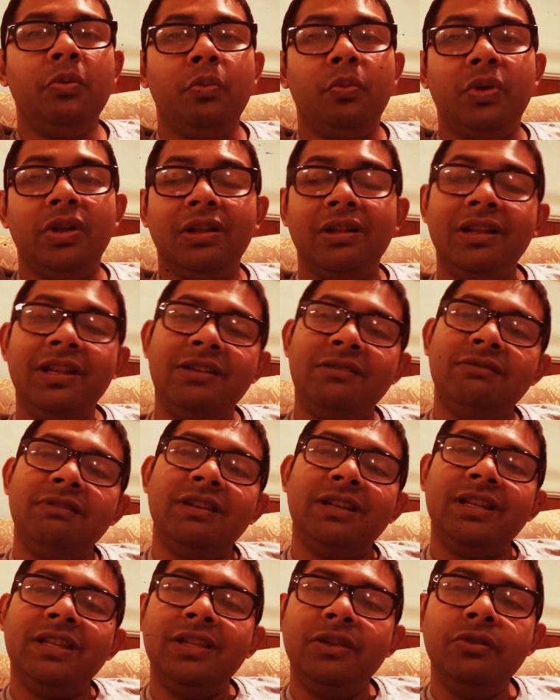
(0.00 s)
we
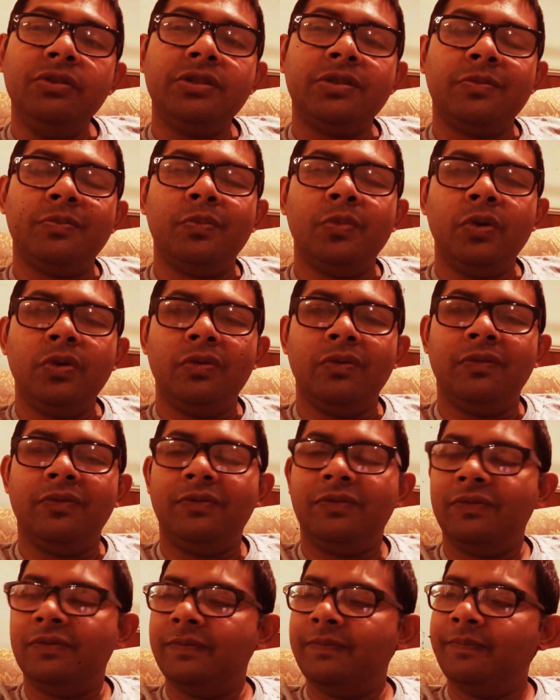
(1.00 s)
literally used to
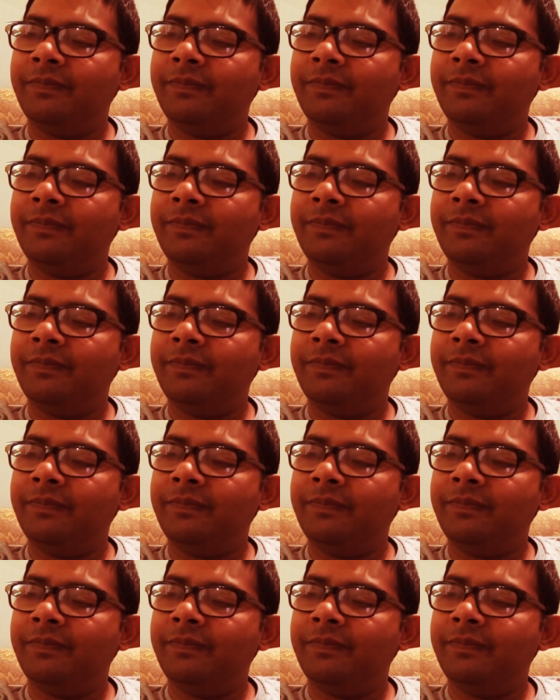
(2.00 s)
move